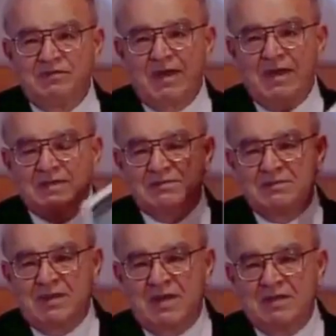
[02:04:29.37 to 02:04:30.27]
of
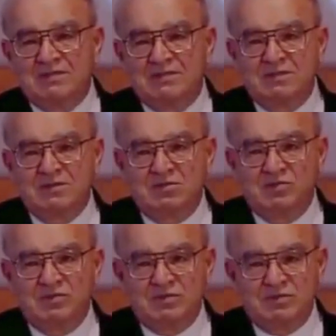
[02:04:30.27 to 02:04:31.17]
Asthma, Allergies, and
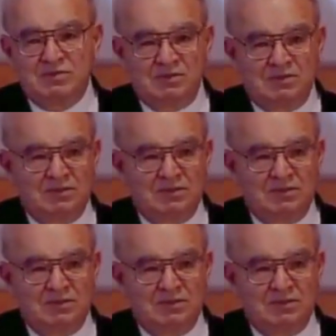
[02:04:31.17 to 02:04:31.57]
Lupus,